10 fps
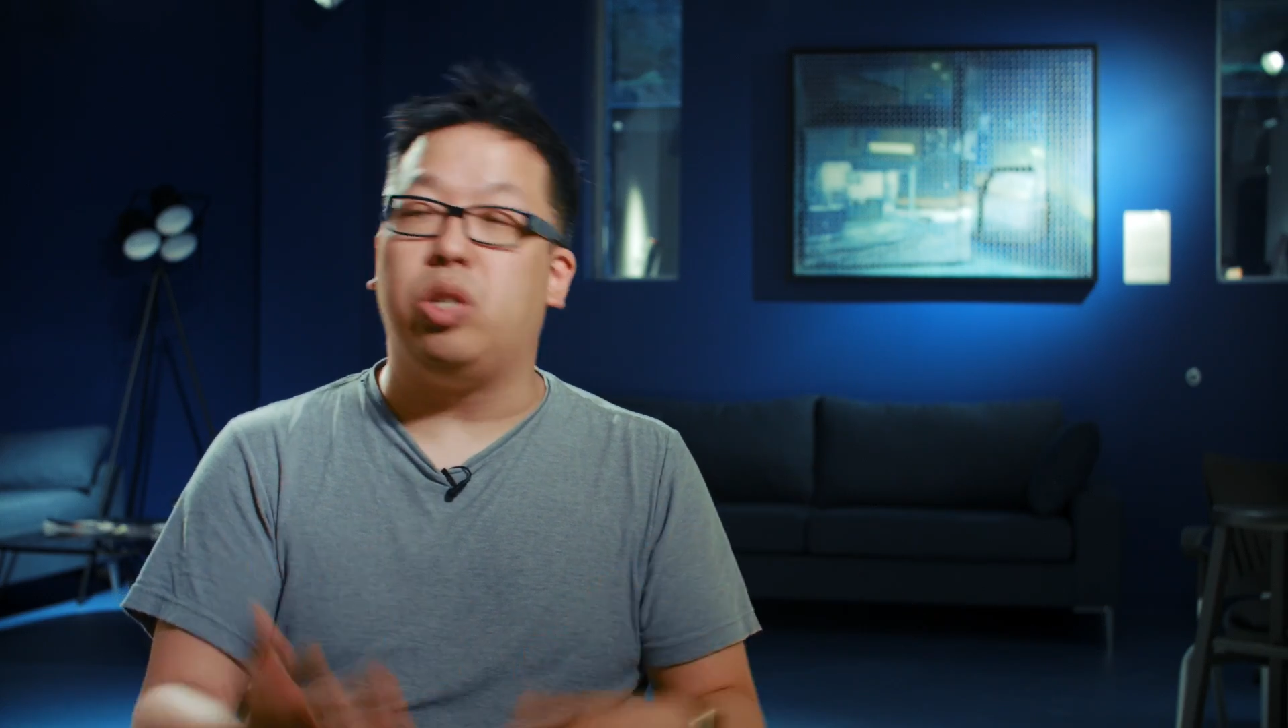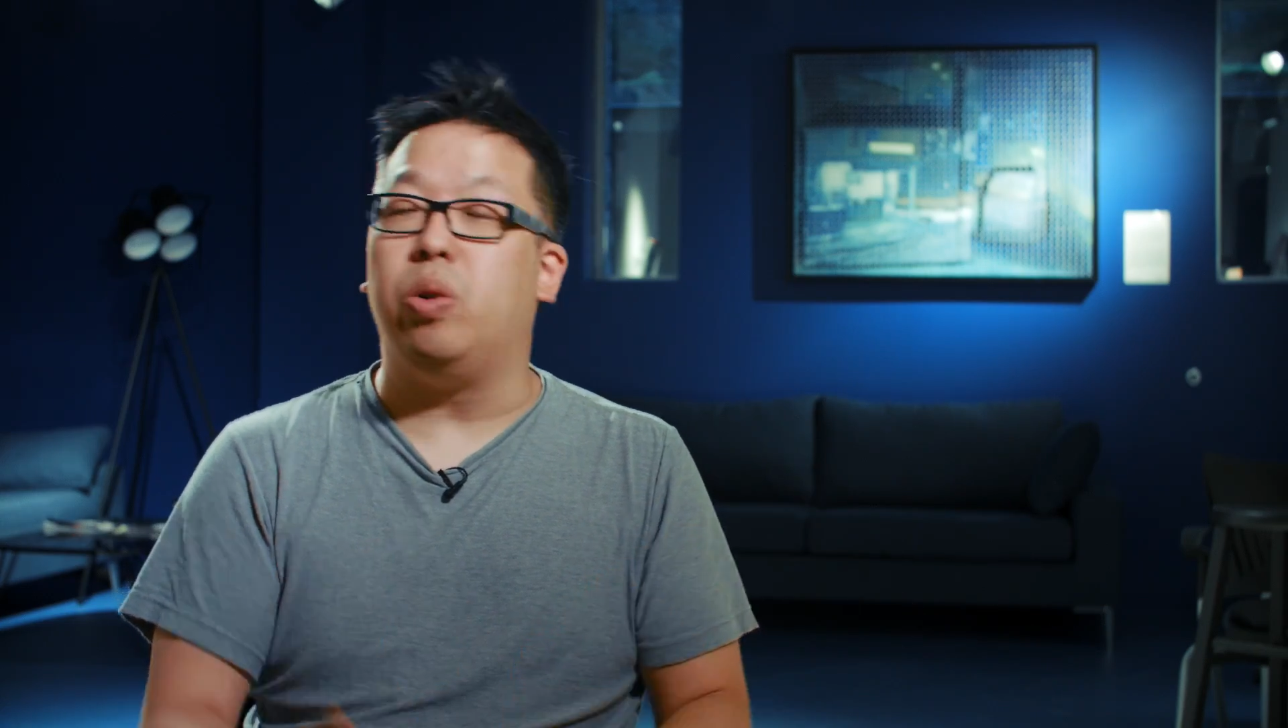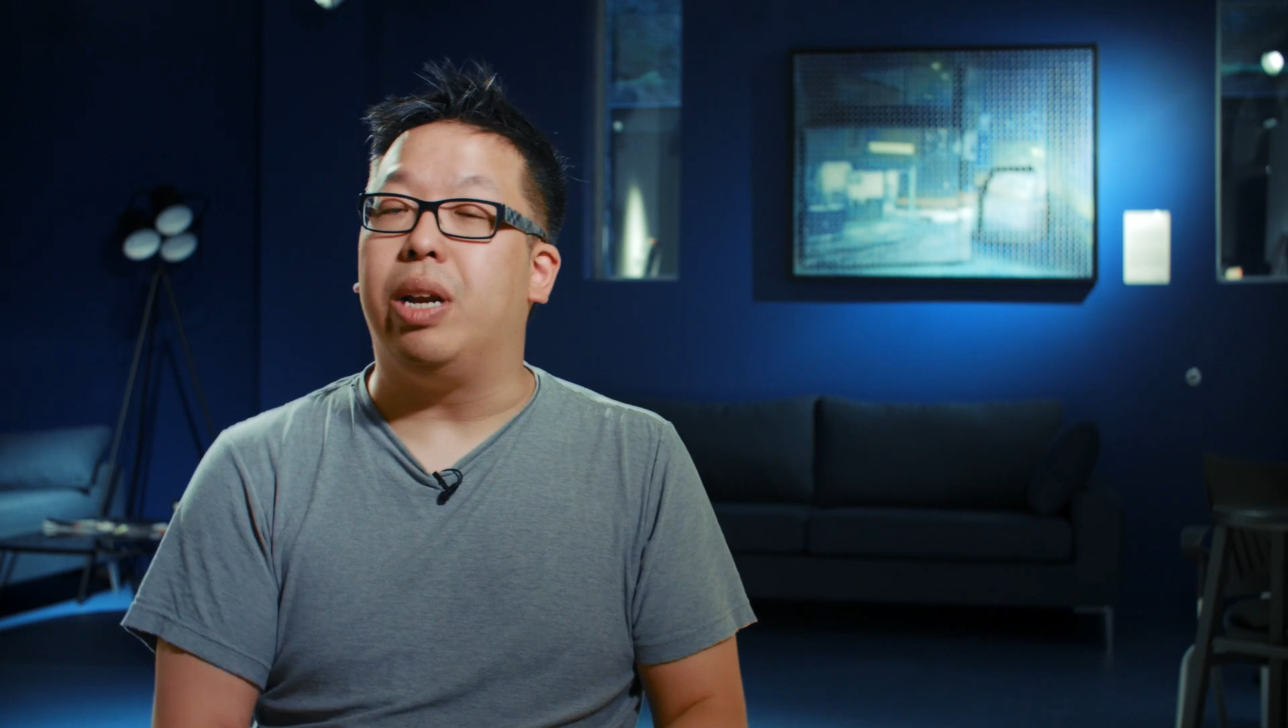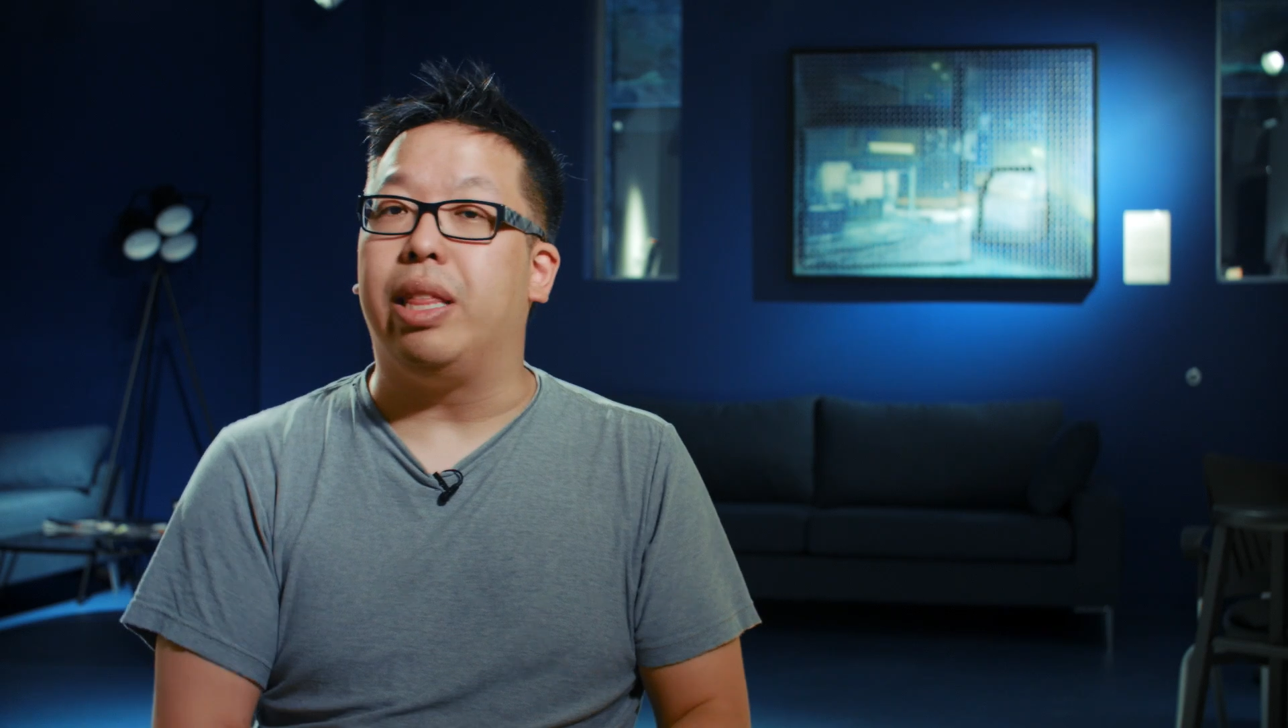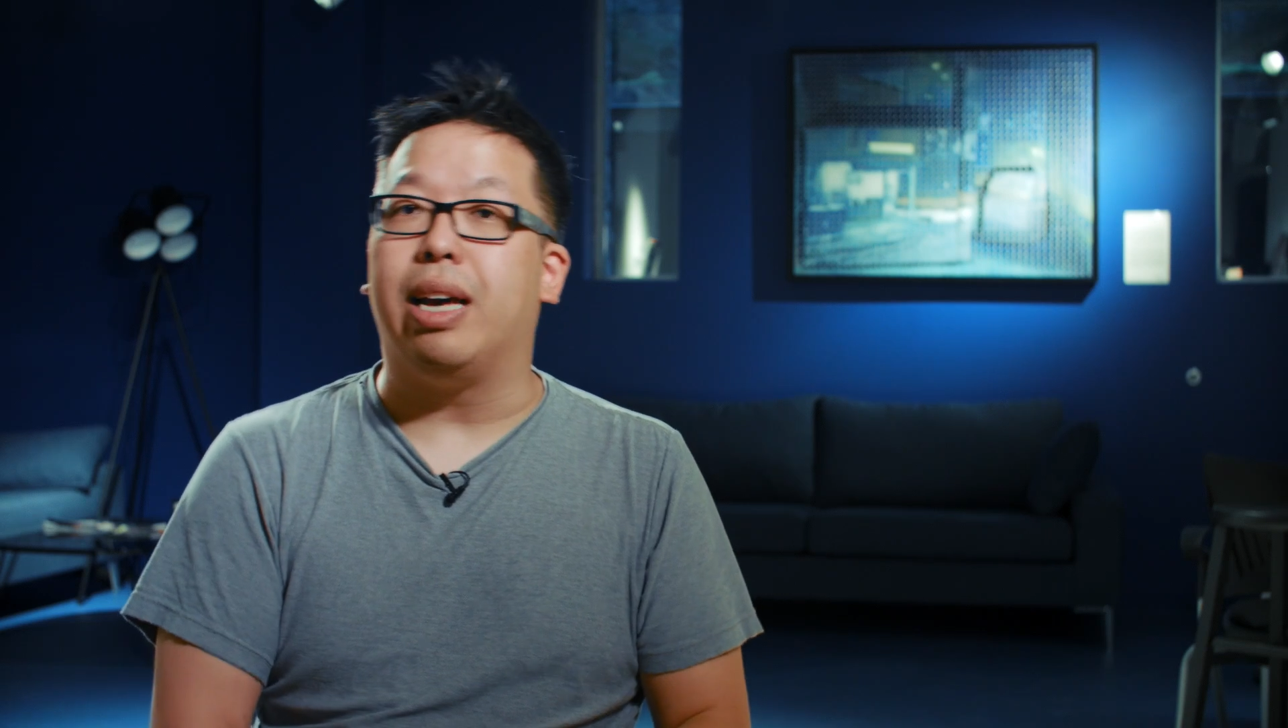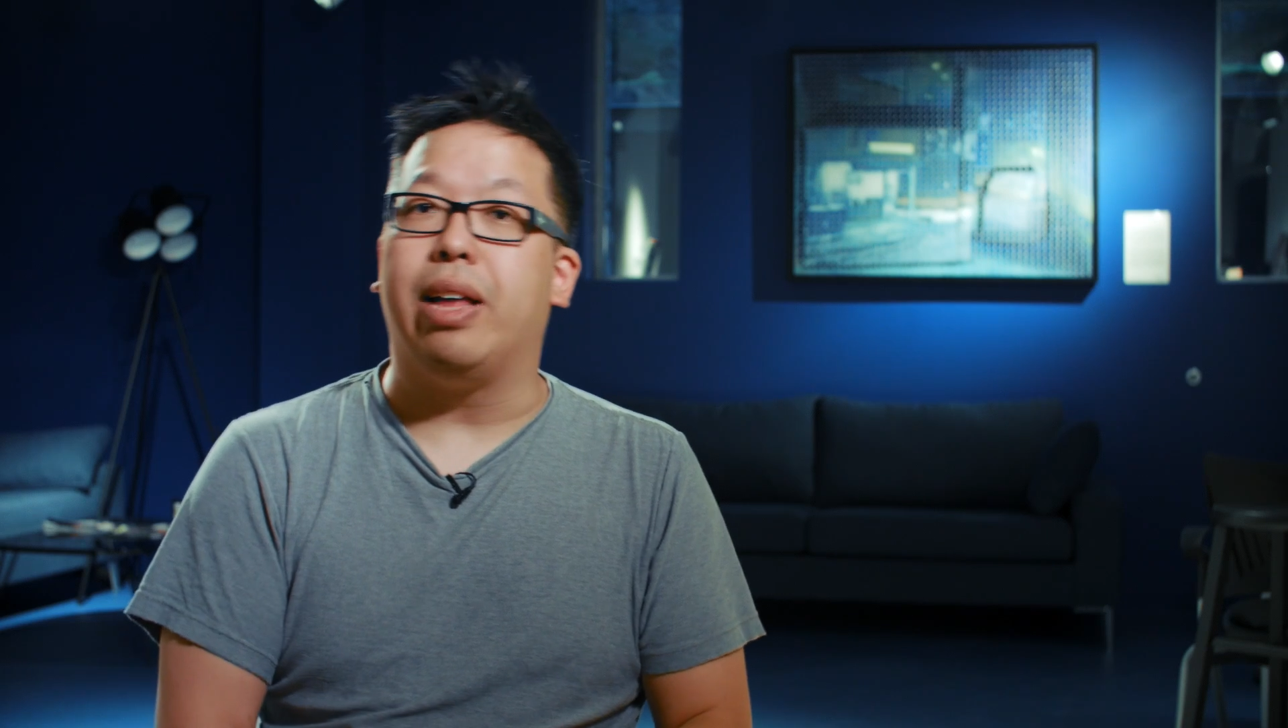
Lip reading: do anything